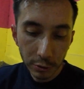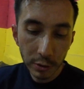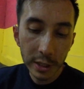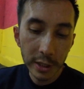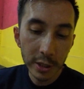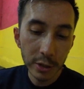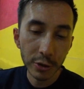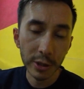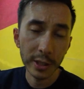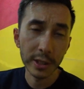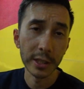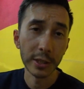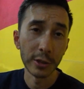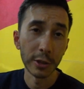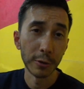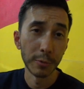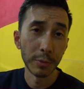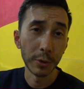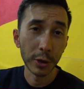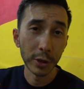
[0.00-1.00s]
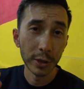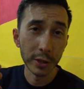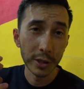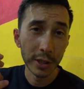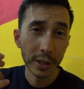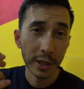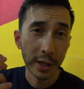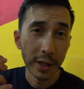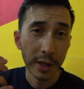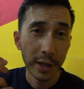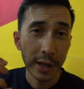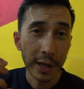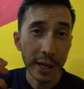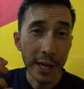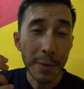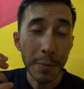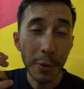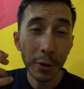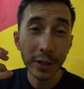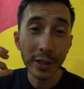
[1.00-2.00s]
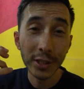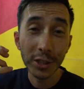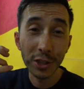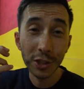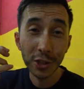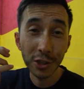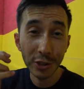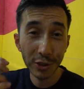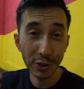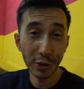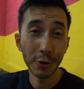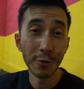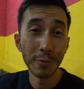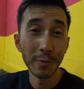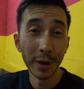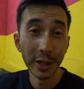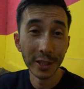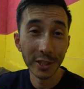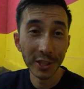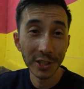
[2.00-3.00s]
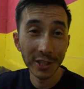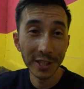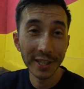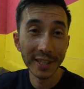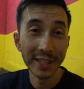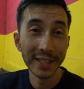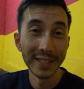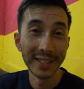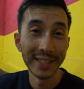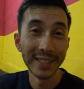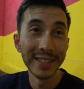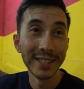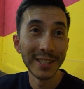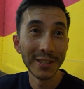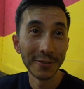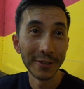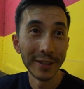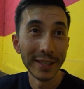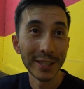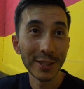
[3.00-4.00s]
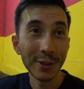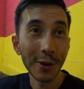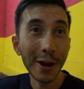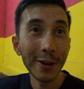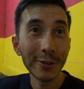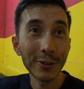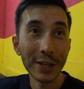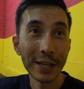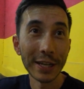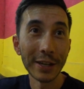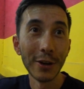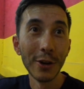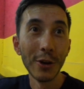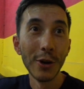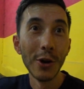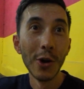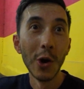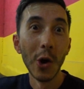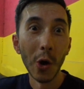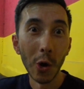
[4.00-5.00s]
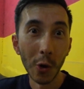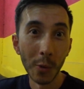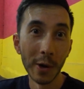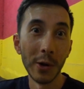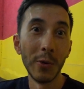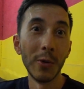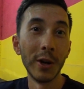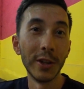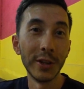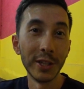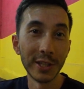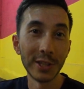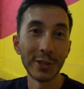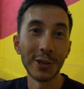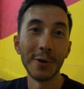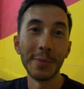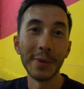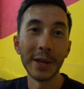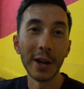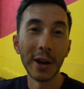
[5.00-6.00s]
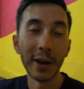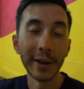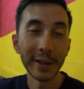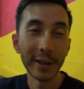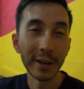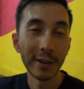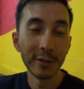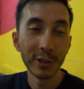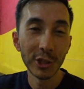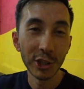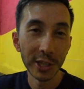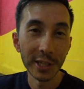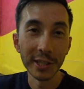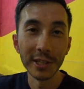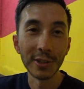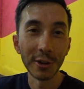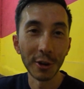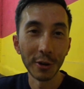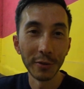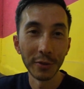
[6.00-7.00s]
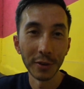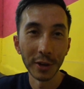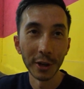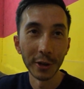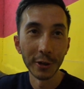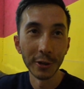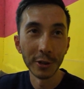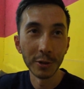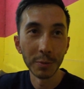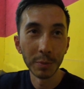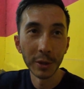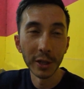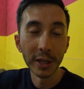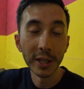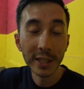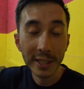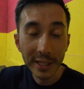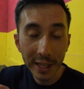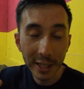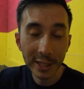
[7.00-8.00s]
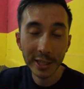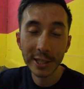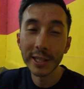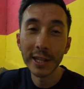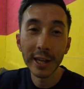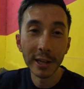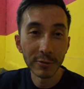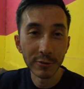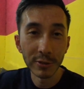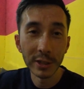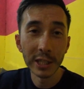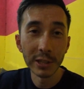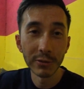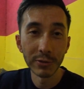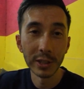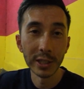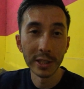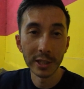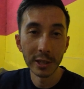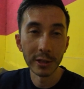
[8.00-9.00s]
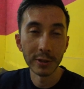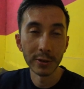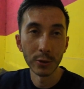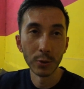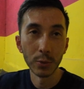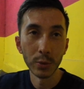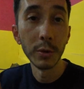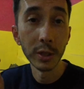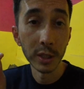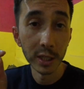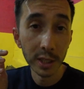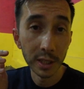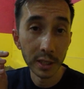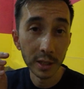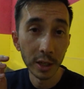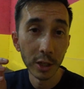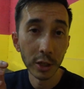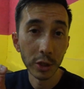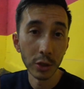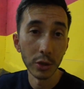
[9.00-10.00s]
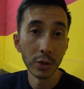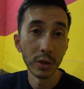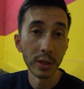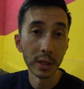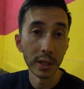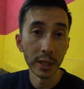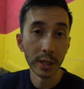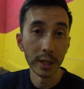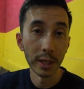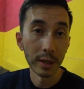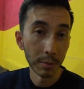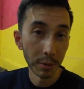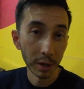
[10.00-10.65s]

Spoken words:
really interesting though, because he put in so much cheese into it, so I was like, oh my word, this is going to be like cheese overload. But it's actually, really, really subtle, which is a good thing in